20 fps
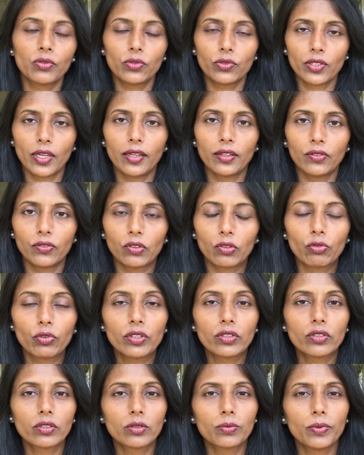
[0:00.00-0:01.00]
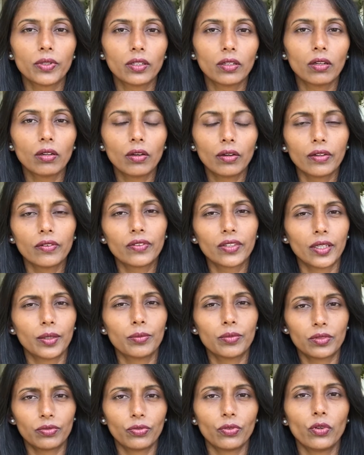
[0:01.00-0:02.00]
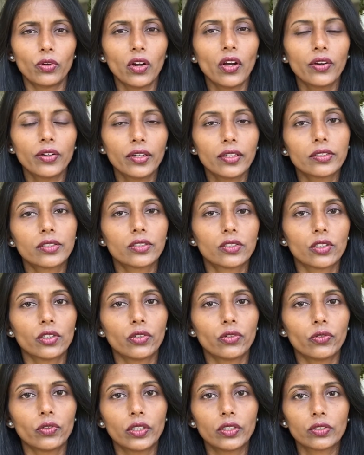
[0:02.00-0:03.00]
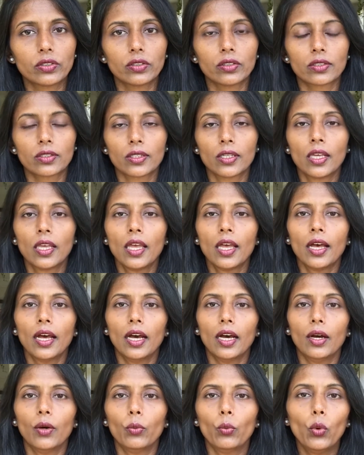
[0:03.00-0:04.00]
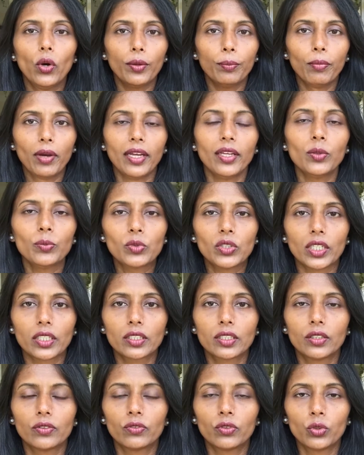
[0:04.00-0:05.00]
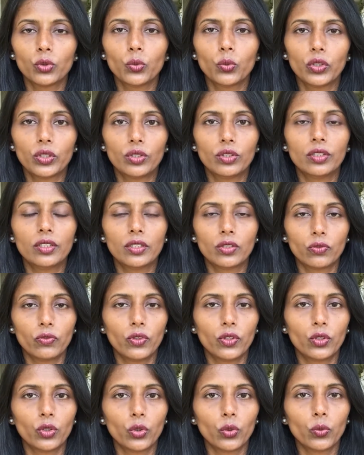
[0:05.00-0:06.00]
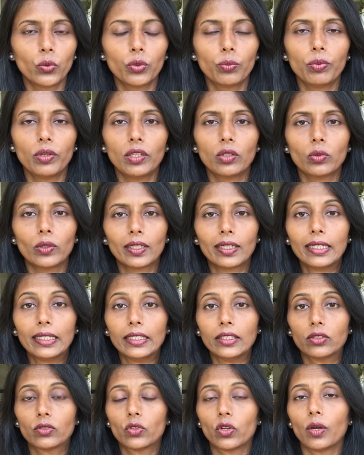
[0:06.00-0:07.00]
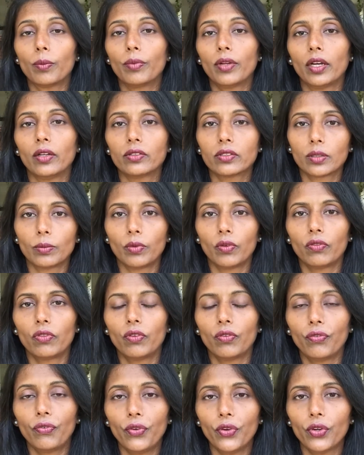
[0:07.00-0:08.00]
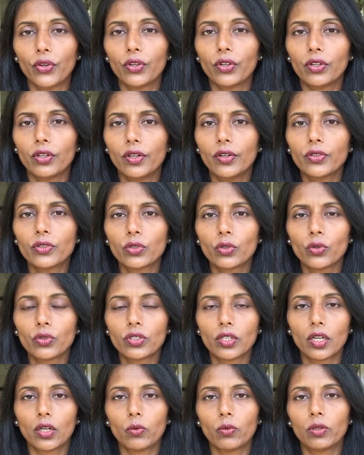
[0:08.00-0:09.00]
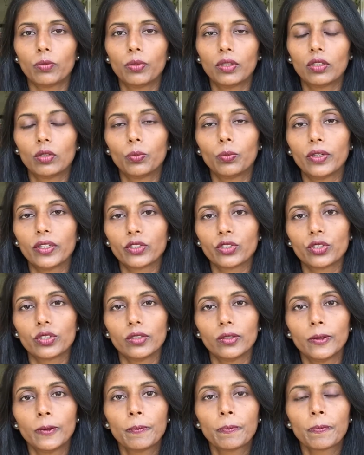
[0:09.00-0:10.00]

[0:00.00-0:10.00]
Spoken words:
for scientific reasons, but a lot of times for unnecessary reasons. What my objective through this video would be to at least drop down some of the fear associated with Pitru Paksha